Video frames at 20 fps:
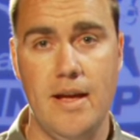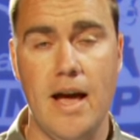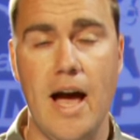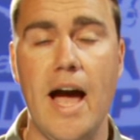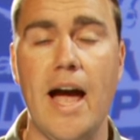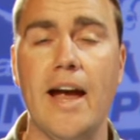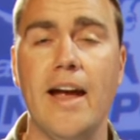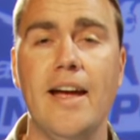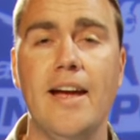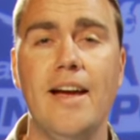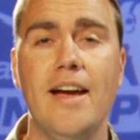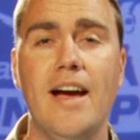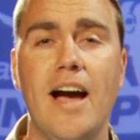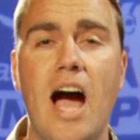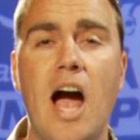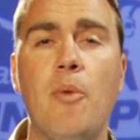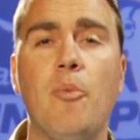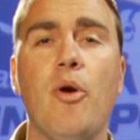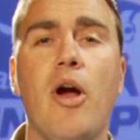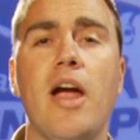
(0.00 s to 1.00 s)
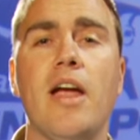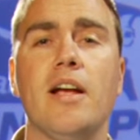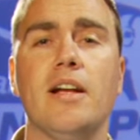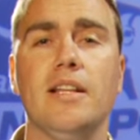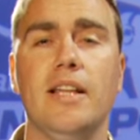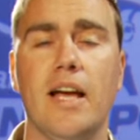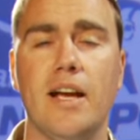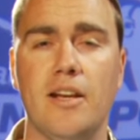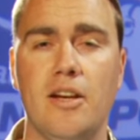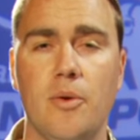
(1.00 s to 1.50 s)
Hi, I'm Ryan
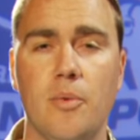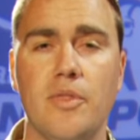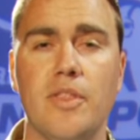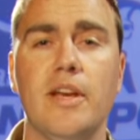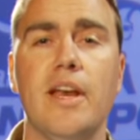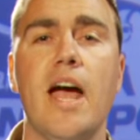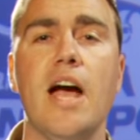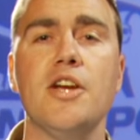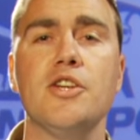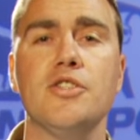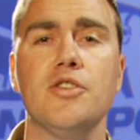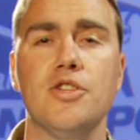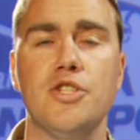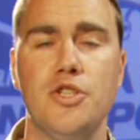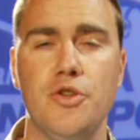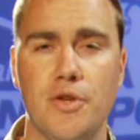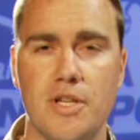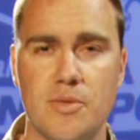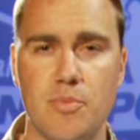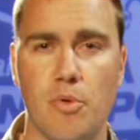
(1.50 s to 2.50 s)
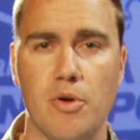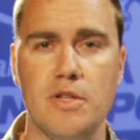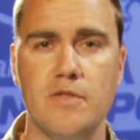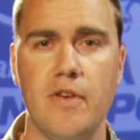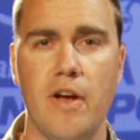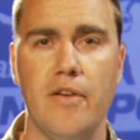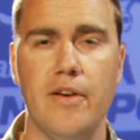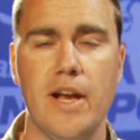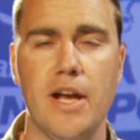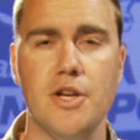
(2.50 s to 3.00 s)
Cleckner with the National Shooting Sports
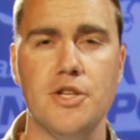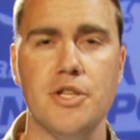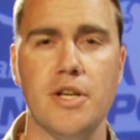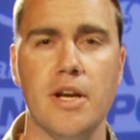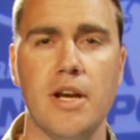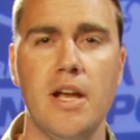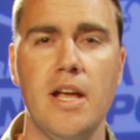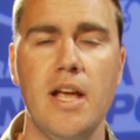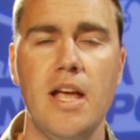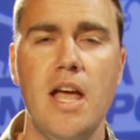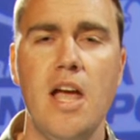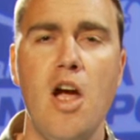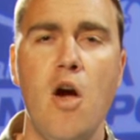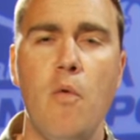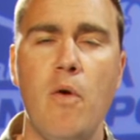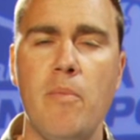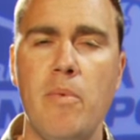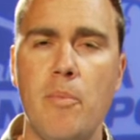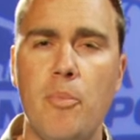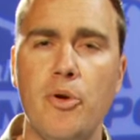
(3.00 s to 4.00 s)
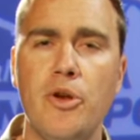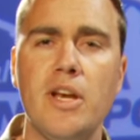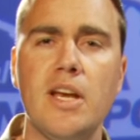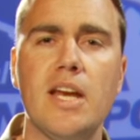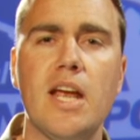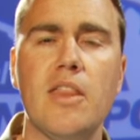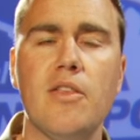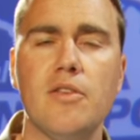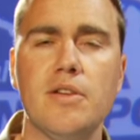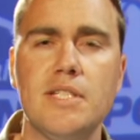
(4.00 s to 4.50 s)
Foundation. We've been putting
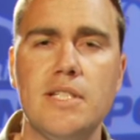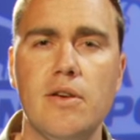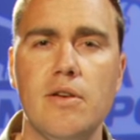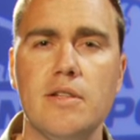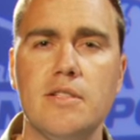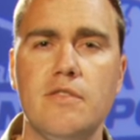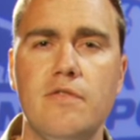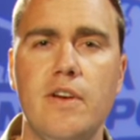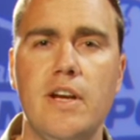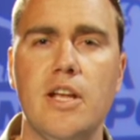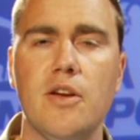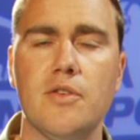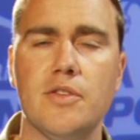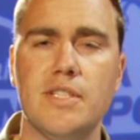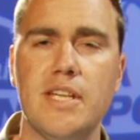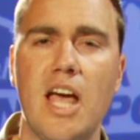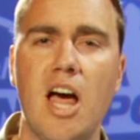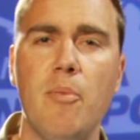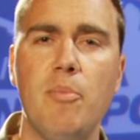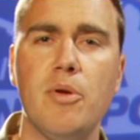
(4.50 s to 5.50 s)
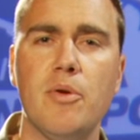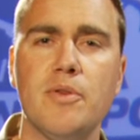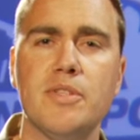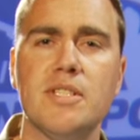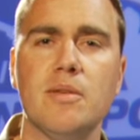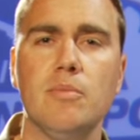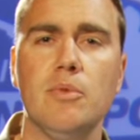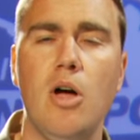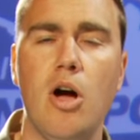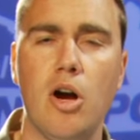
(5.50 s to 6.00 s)
together a series of videos to help you with
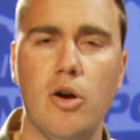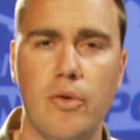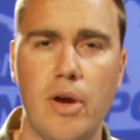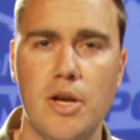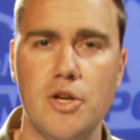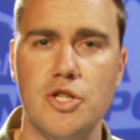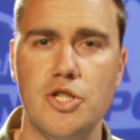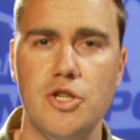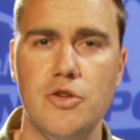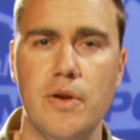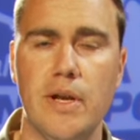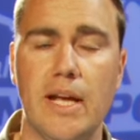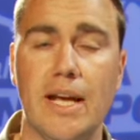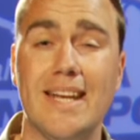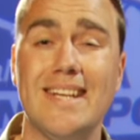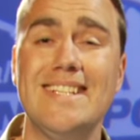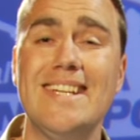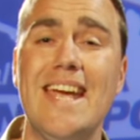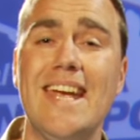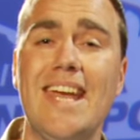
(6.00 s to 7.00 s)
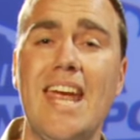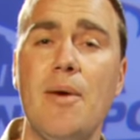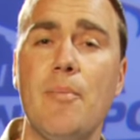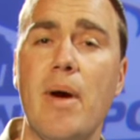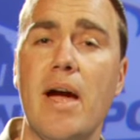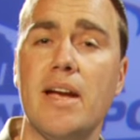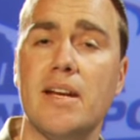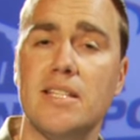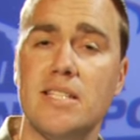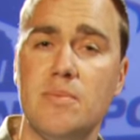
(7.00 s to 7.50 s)
some long-range shooting and taking
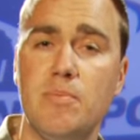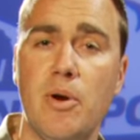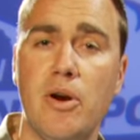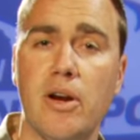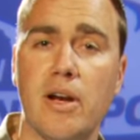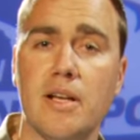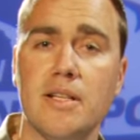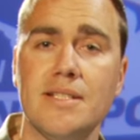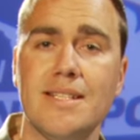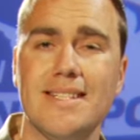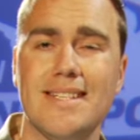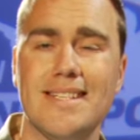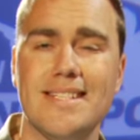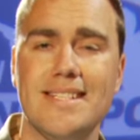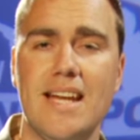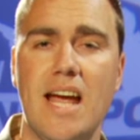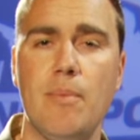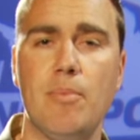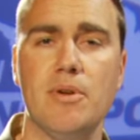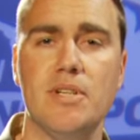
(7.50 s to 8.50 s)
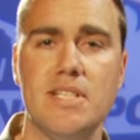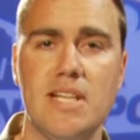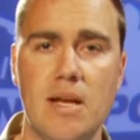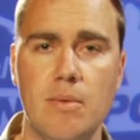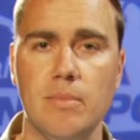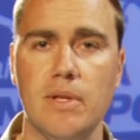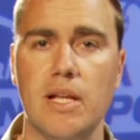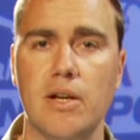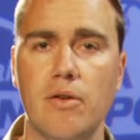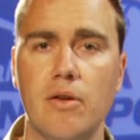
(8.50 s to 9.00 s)
my experience as a sniper
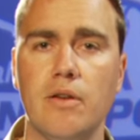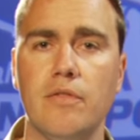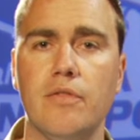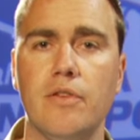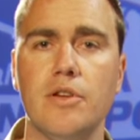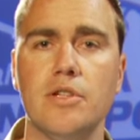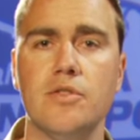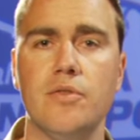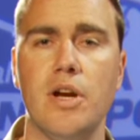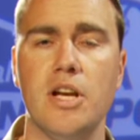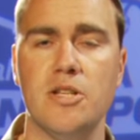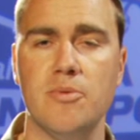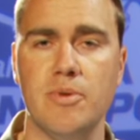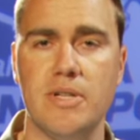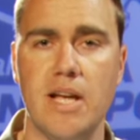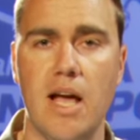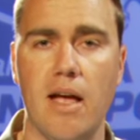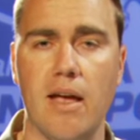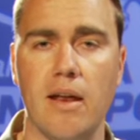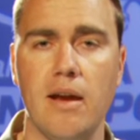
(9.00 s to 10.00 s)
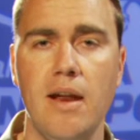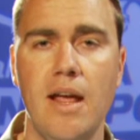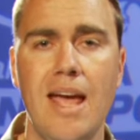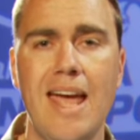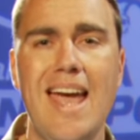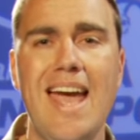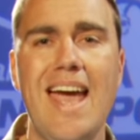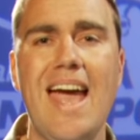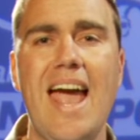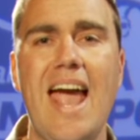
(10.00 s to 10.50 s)
team leader in 1st Ranger Battalion
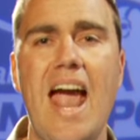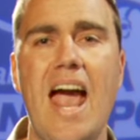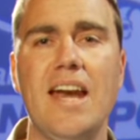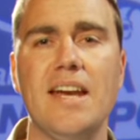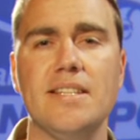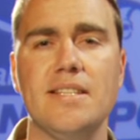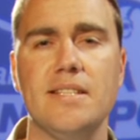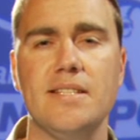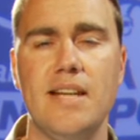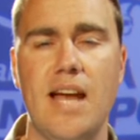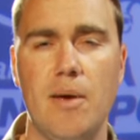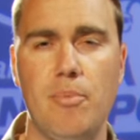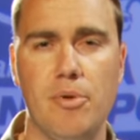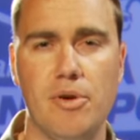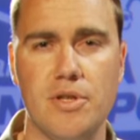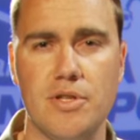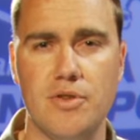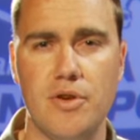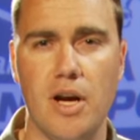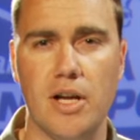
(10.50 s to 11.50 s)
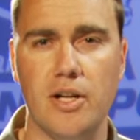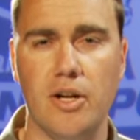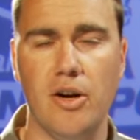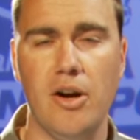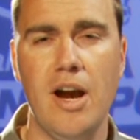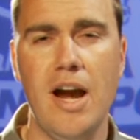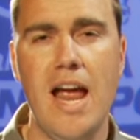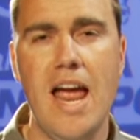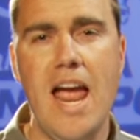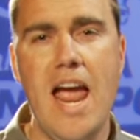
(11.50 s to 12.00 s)
and as a sniper
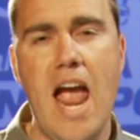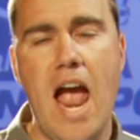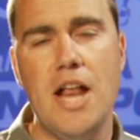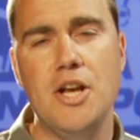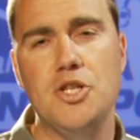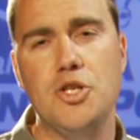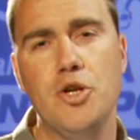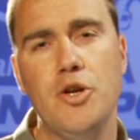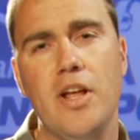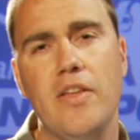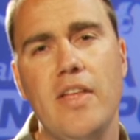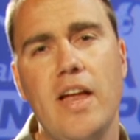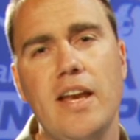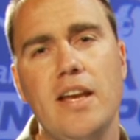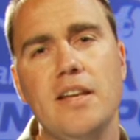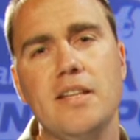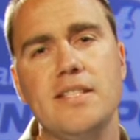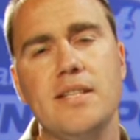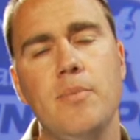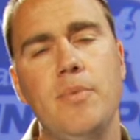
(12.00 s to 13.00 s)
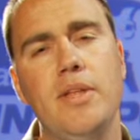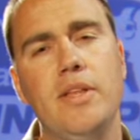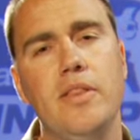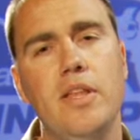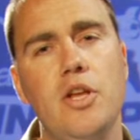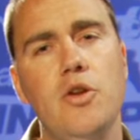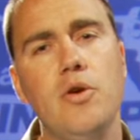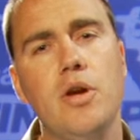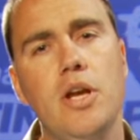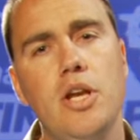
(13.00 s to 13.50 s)
instructor and turning that into something
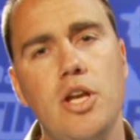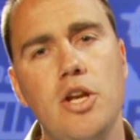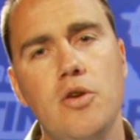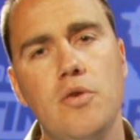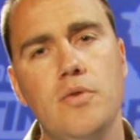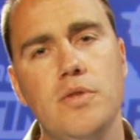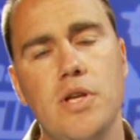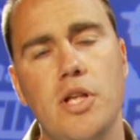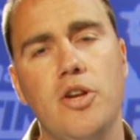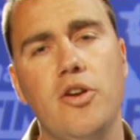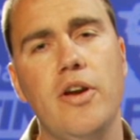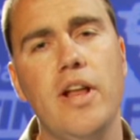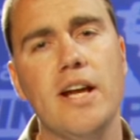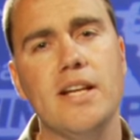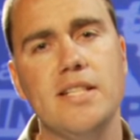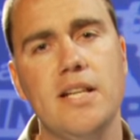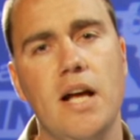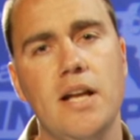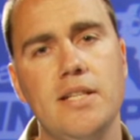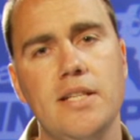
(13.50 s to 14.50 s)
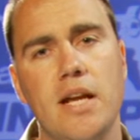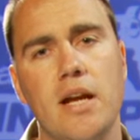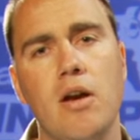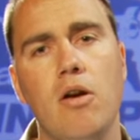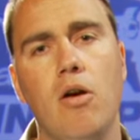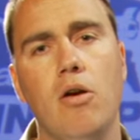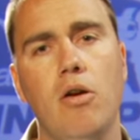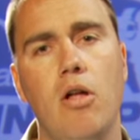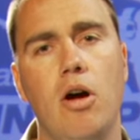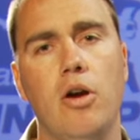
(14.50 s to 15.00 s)
that you can use on your next
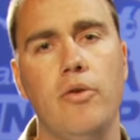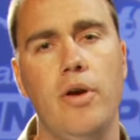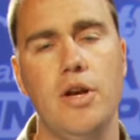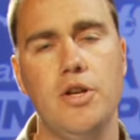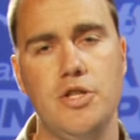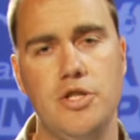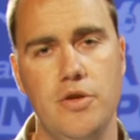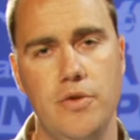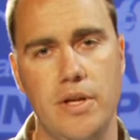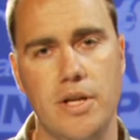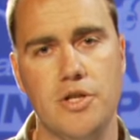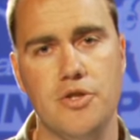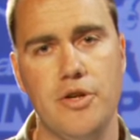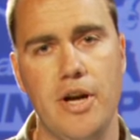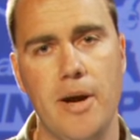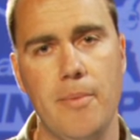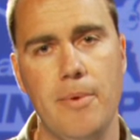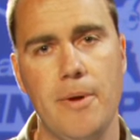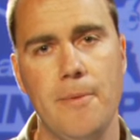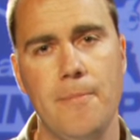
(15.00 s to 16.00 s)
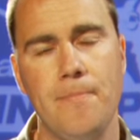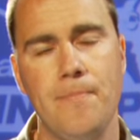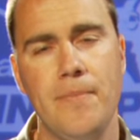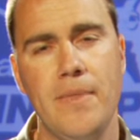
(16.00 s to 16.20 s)
hunting or long-range shooting trip.